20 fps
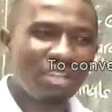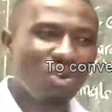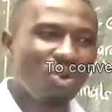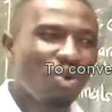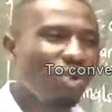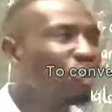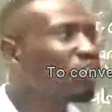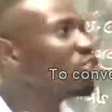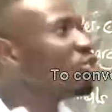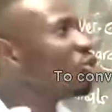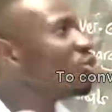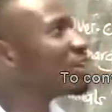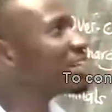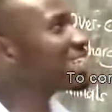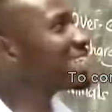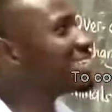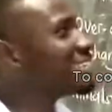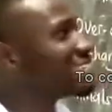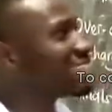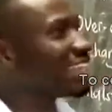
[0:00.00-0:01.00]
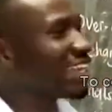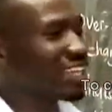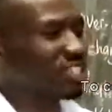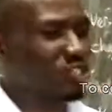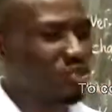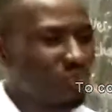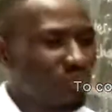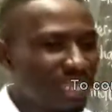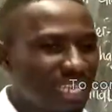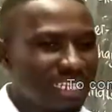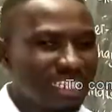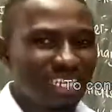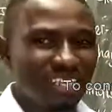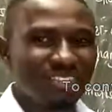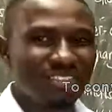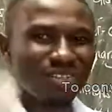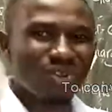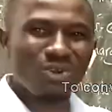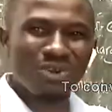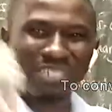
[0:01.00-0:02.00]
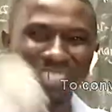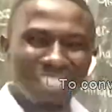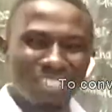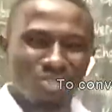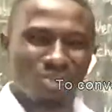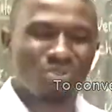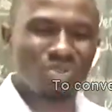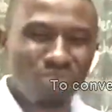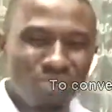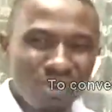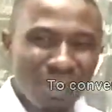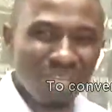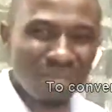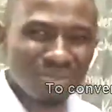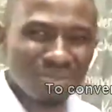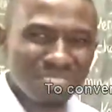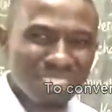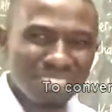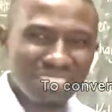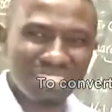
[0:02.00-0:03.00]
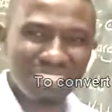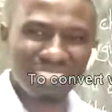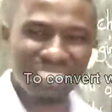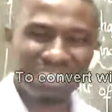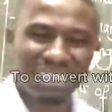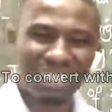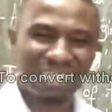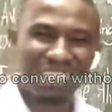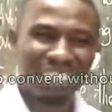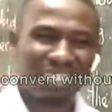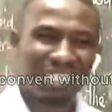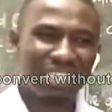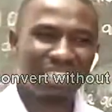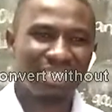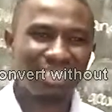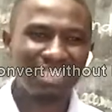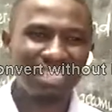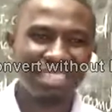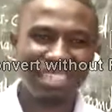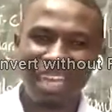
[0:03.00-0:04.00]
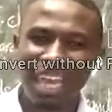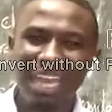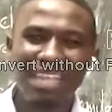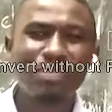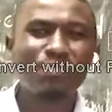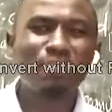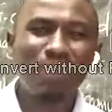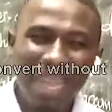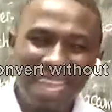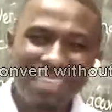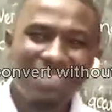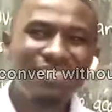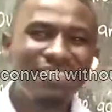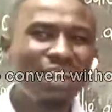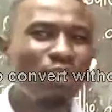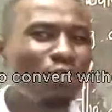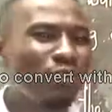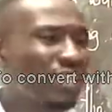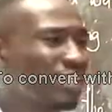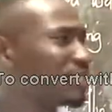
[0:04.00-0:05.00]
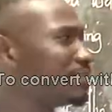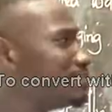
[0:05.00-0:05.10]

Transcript: or knocking the accumulator, throwing it on the ground. And by the way,